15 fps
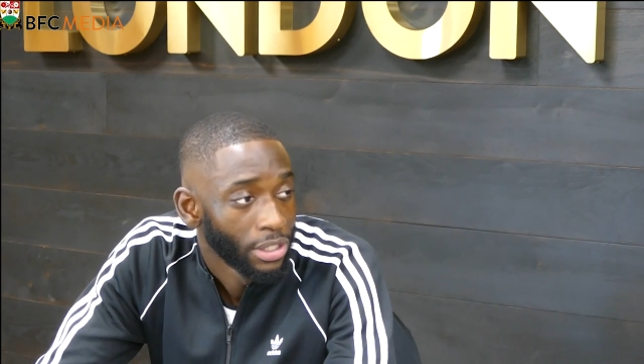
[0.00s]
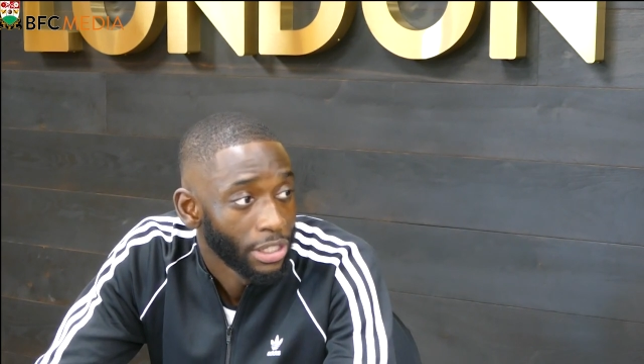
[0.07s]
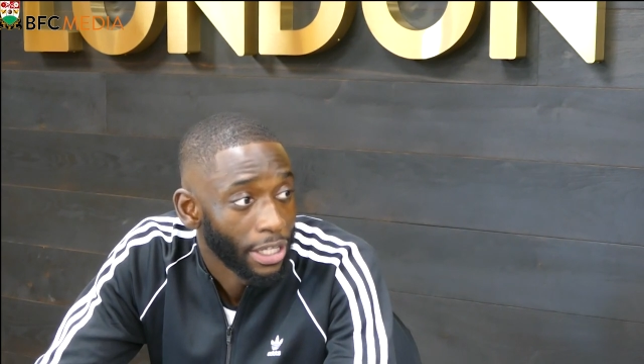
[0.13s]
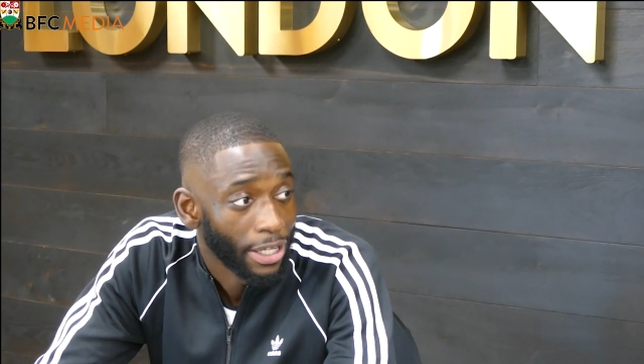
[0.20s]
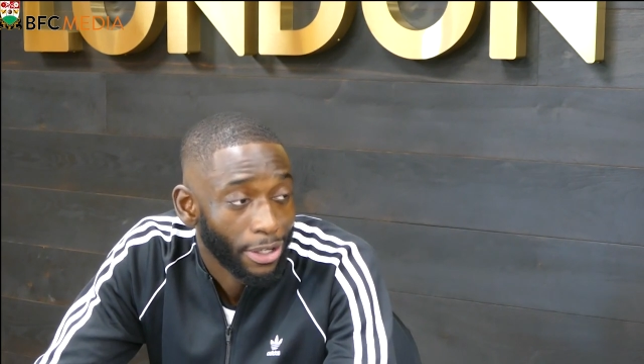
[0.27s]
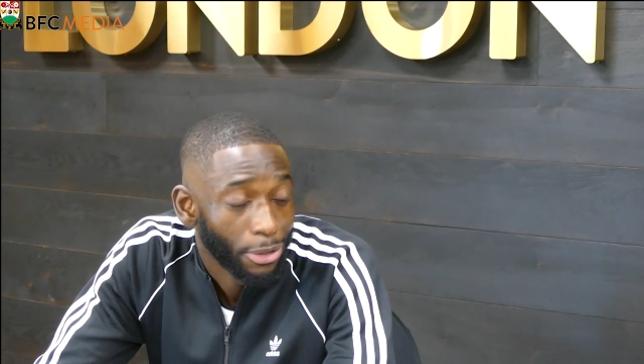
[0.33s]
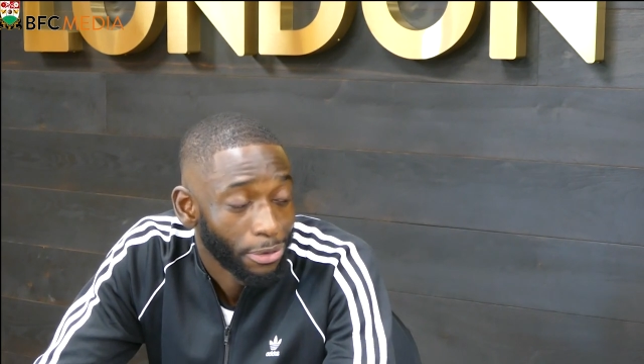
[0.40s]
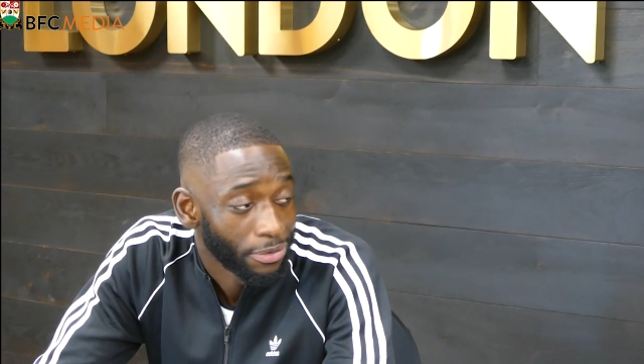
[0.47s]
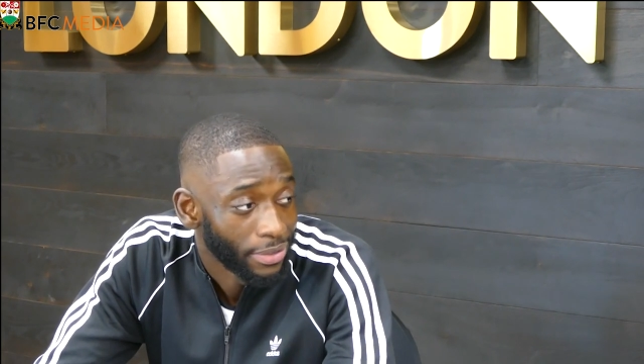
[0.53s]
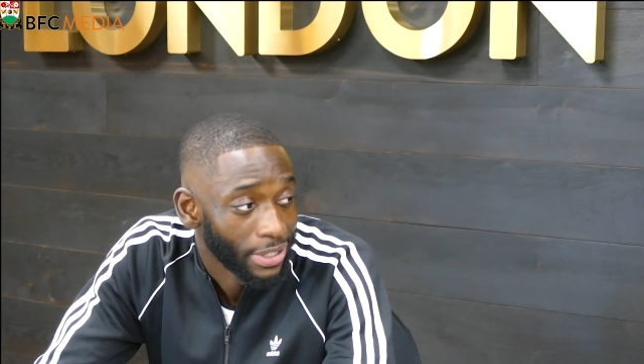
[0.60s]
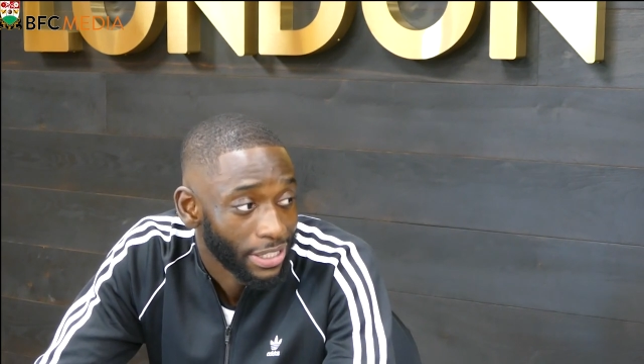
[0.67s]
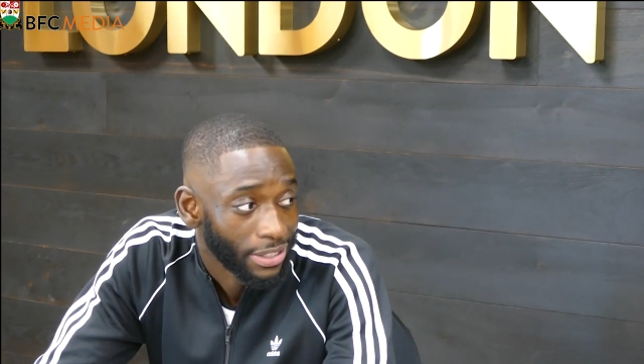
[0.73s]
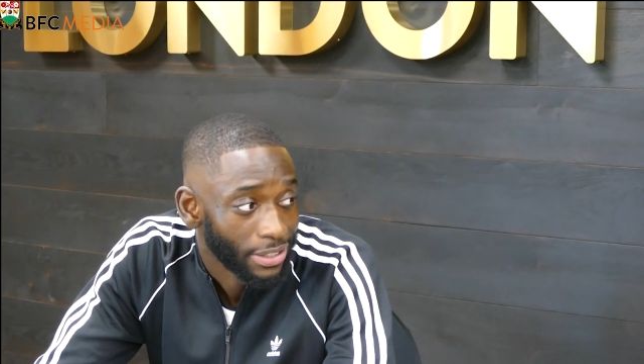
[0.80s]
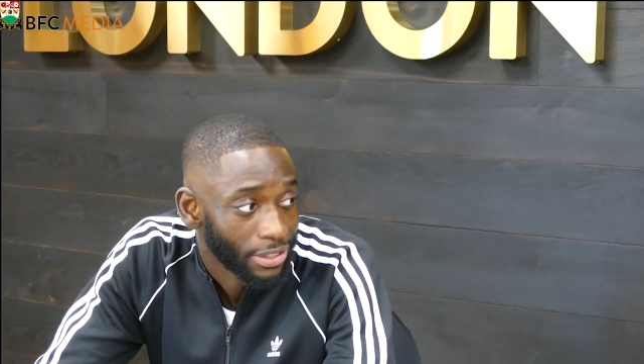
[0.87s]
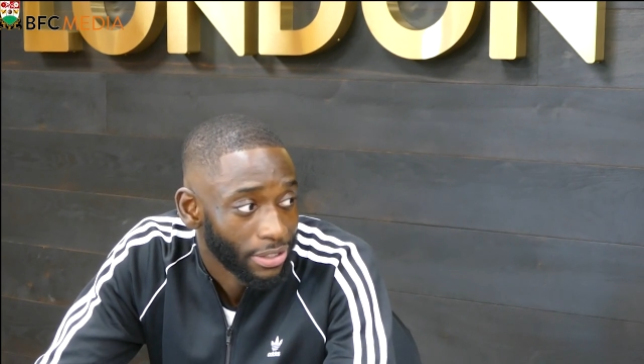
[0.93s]
Yeah,
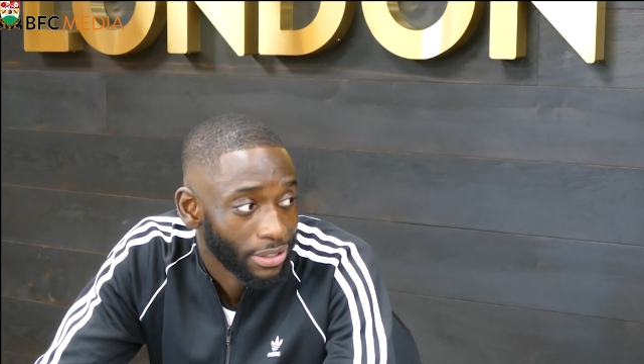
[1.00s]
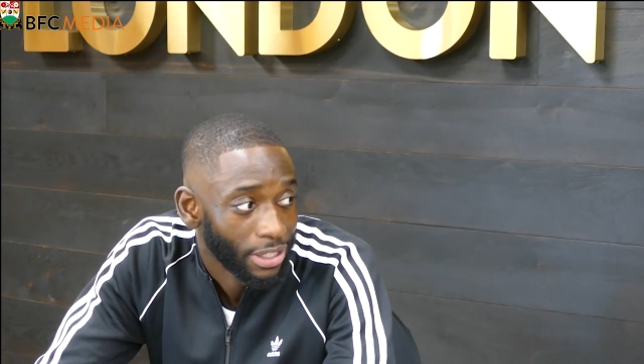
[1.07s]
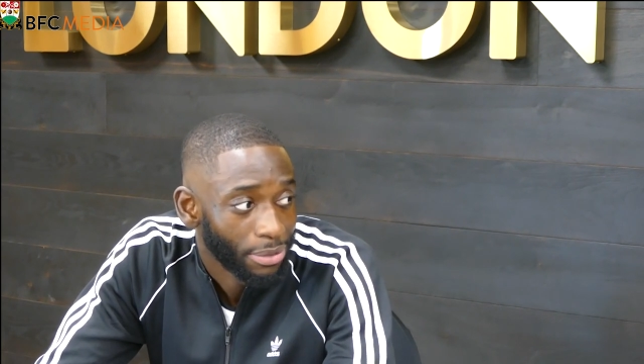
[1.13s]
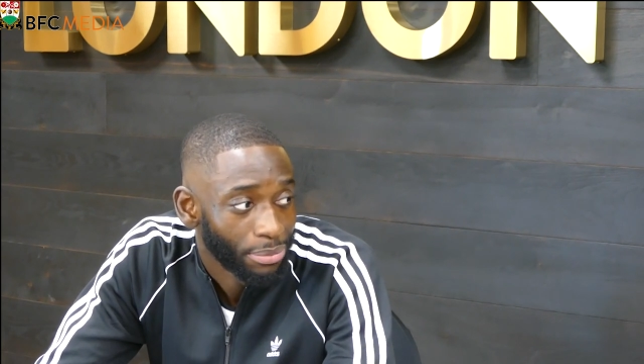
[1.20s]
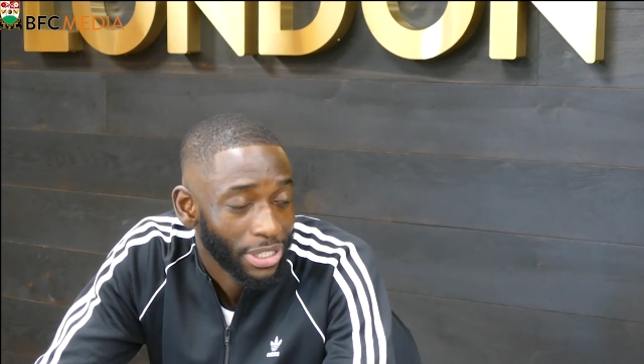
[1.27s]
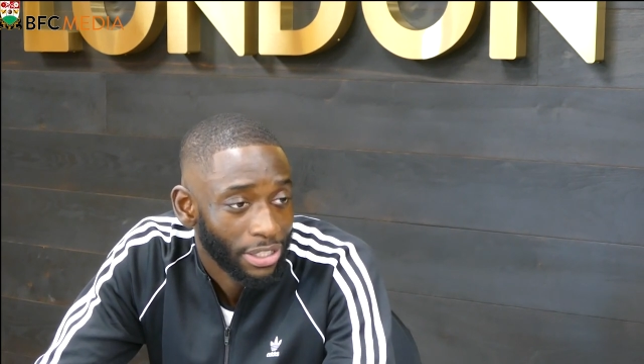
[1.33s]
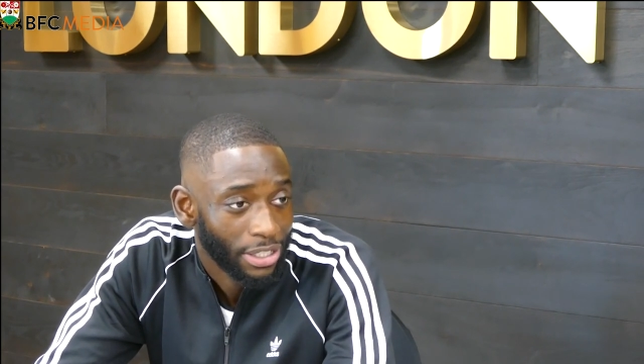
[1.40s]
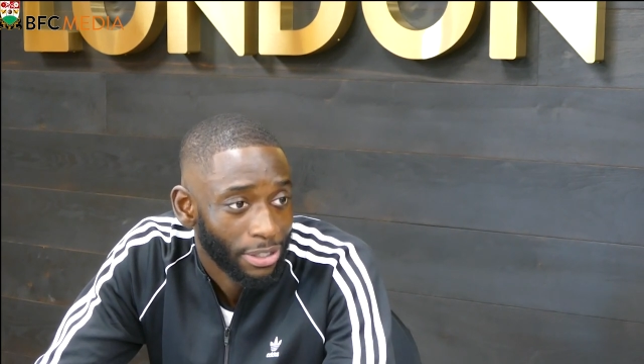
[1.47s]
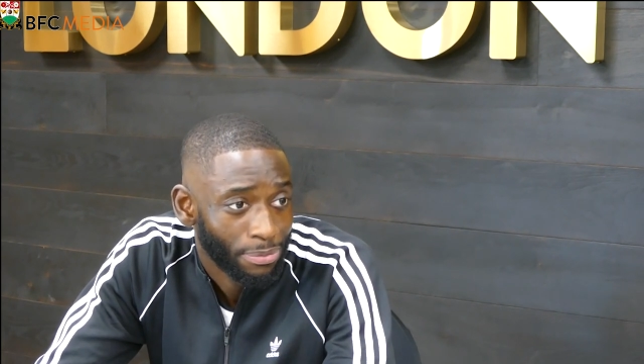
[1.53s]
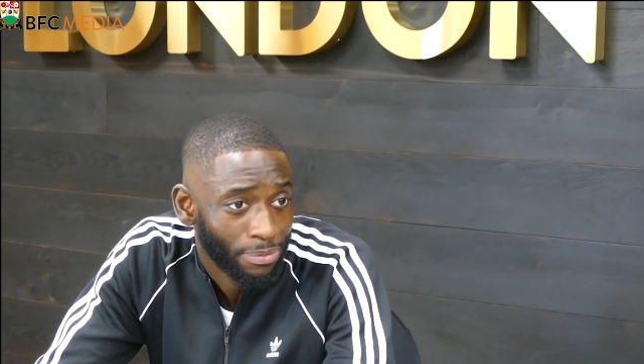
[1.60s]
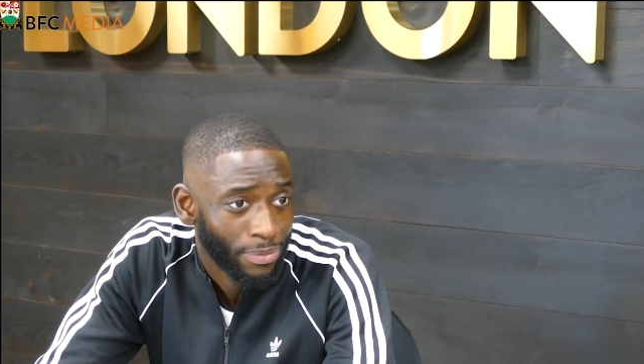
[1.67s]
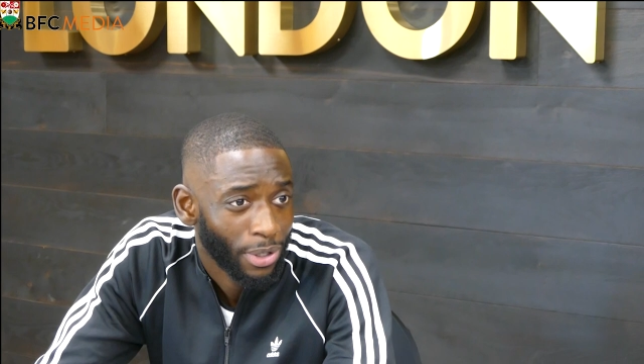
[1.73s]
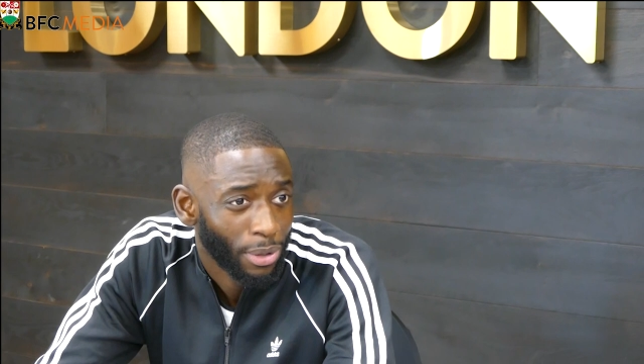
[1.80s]
hopefully. You know, I mean, um,